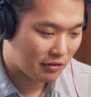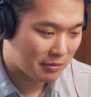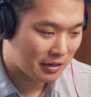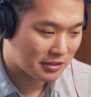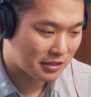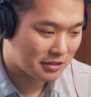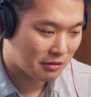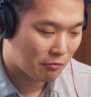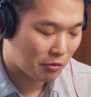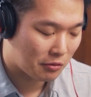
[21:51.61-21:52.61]
I mean, is this
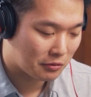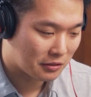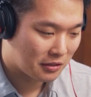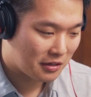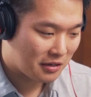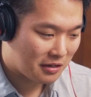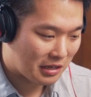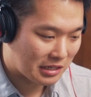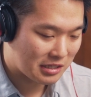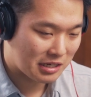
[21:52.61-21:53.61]

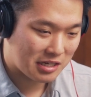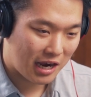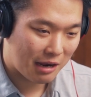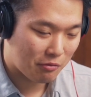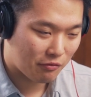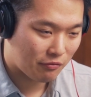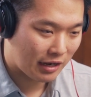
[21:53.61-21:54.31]
a time of